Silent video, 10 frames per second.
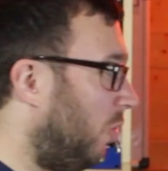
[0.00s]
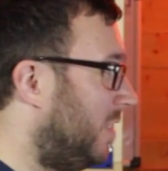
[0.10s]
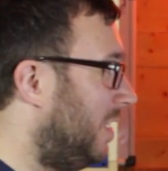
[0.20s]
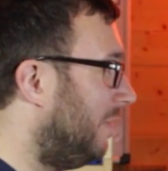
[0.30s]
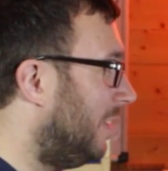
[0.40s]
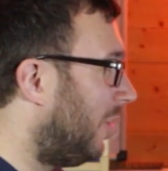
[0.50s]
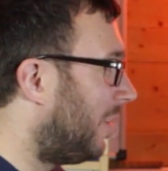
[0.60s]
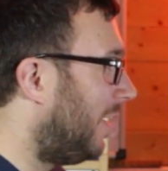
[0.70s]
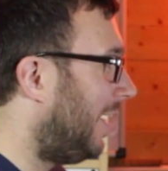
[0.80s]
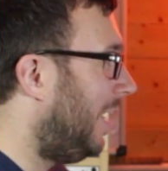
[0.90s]
There's even
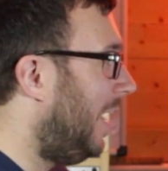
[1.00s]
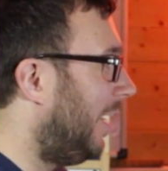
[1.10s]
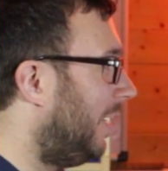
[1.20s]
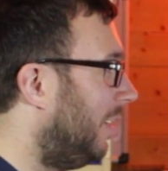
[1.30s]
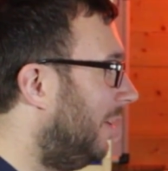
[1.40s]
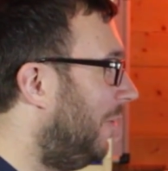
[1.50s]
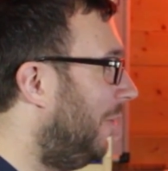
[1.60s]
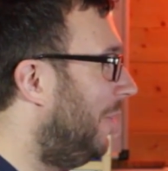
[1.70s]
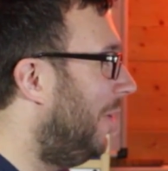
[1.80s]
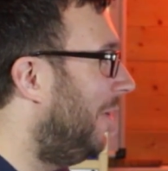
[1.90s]
like a click
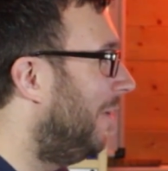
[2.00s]
on